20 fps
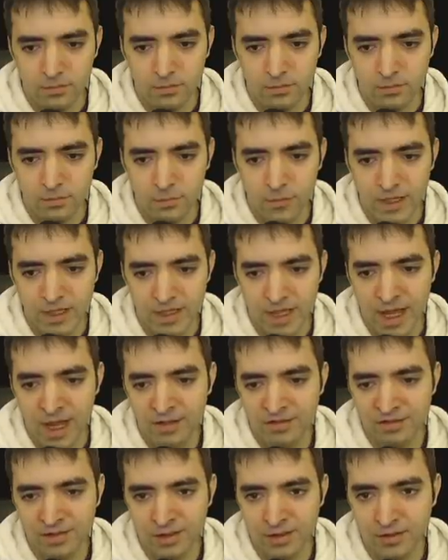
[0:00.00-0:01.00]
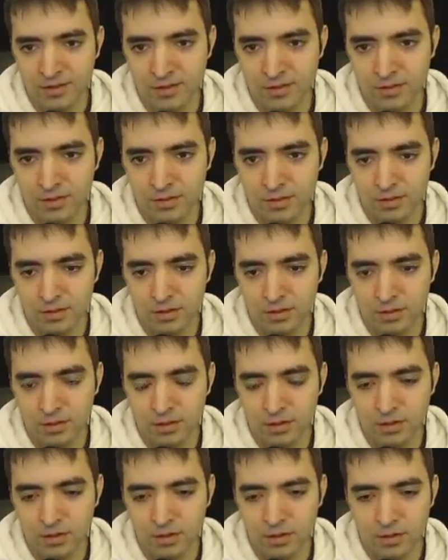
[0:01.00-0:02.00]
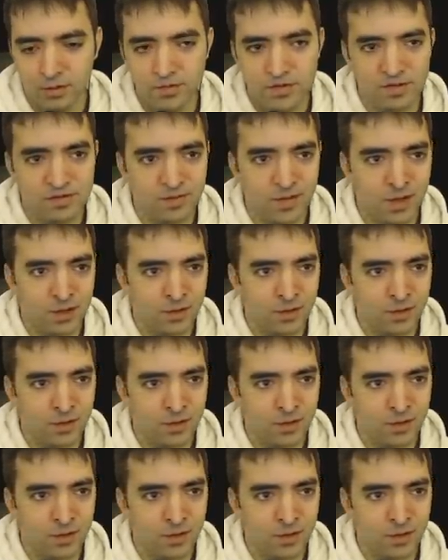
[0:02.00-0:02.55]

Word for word: Wait, castling. We'll just follow the